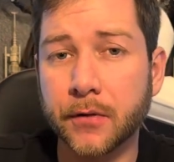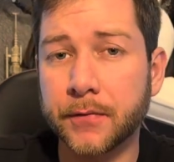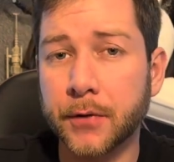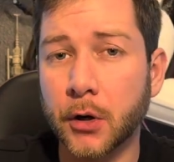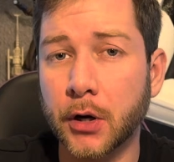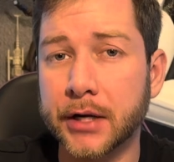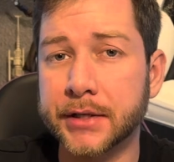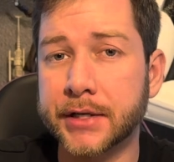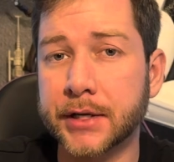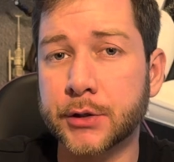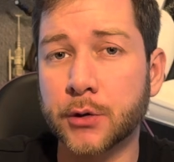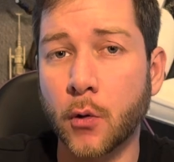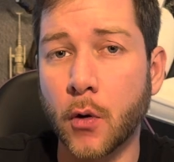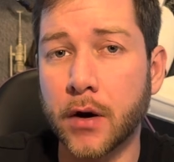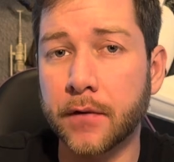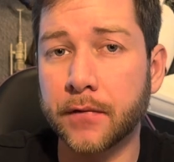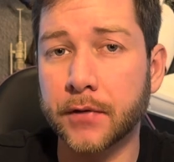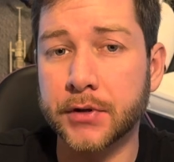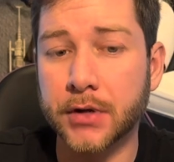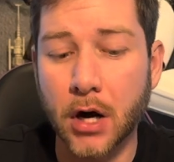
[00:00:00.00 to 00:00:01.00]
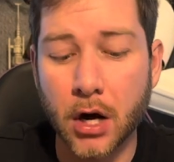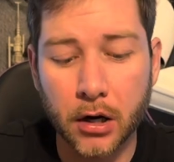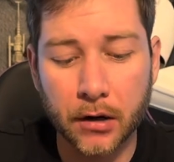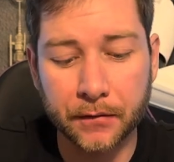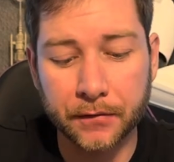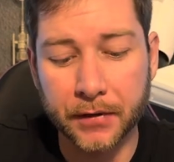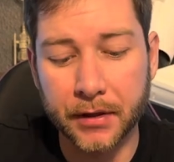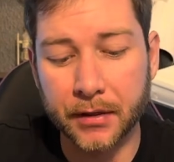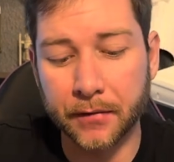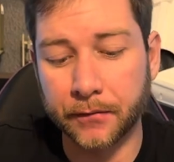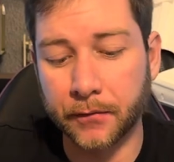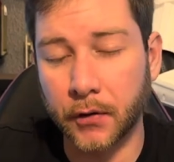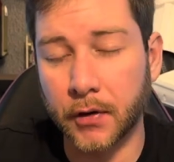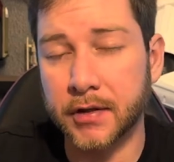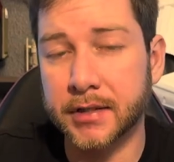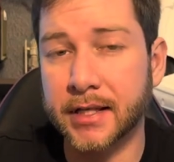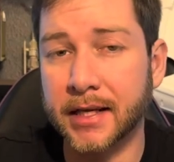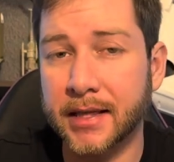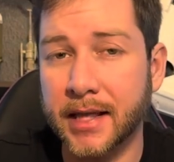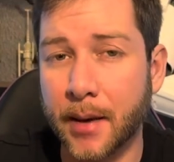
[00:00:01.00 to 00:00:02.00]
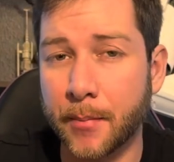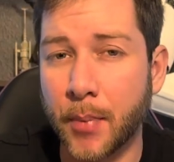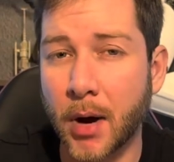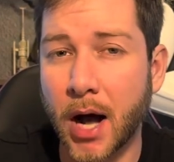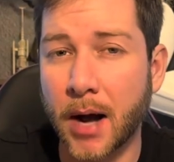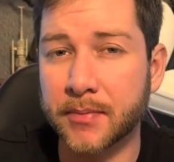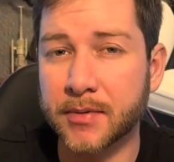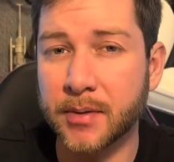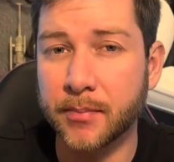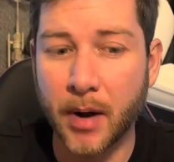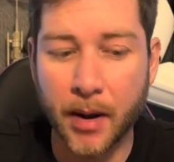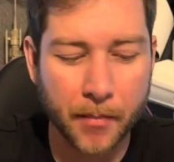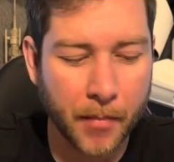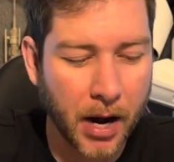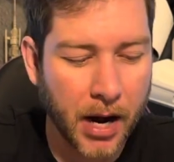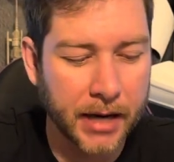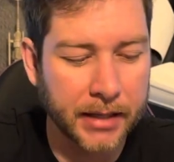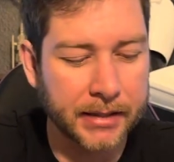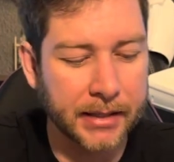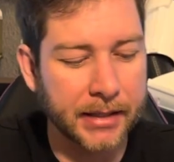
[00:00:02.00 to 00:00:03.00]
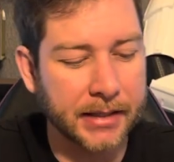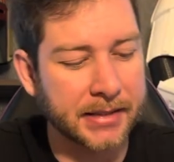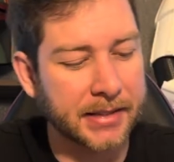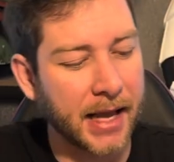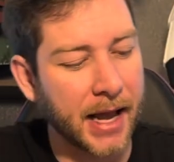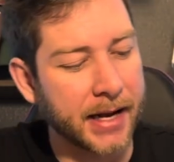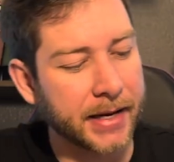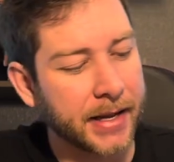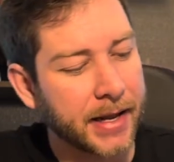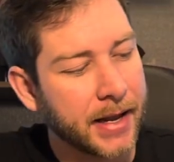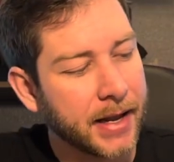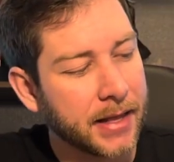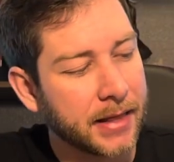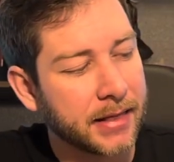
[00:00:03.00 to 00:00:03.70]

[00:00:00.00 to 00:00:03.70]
if you're into toy photography, the first thing that popped in my mind is that